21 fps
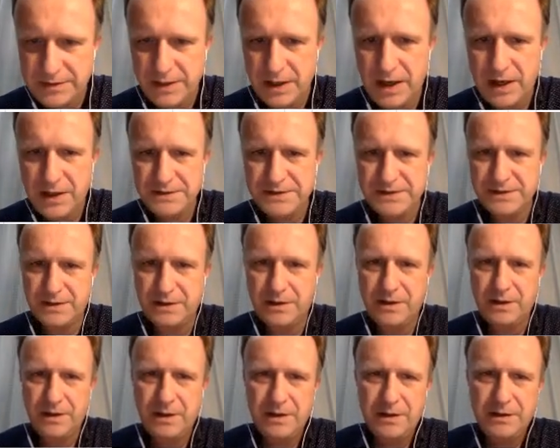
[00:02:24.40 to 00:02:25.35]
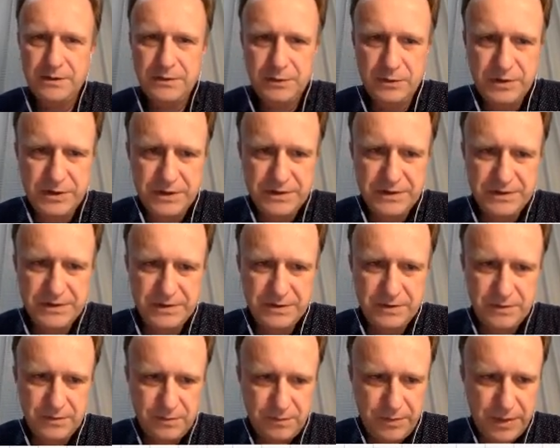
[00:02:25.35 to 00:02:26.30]
answer to this
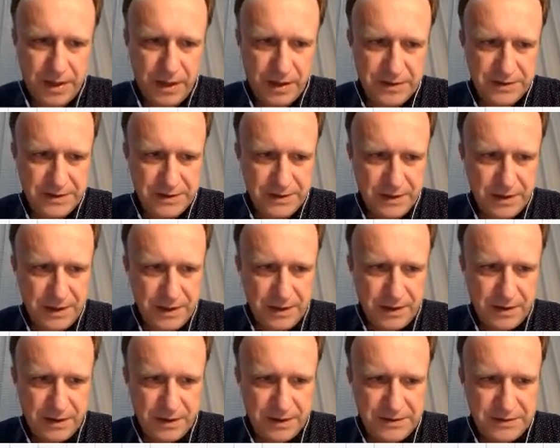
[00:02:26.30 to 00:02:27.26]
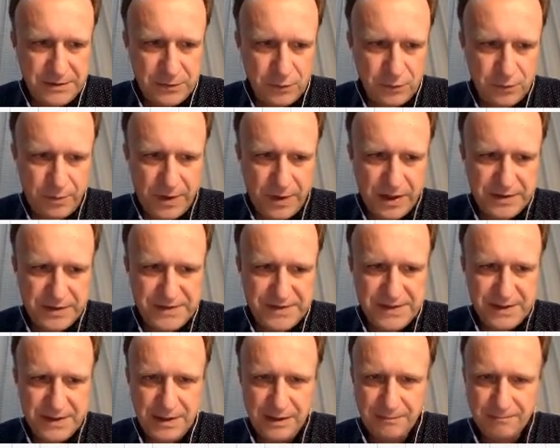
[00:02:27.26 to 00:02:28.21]
part. Let's do part
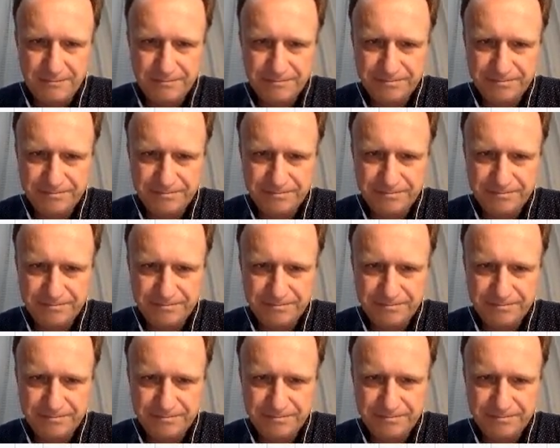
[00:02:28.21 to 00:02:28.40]
C.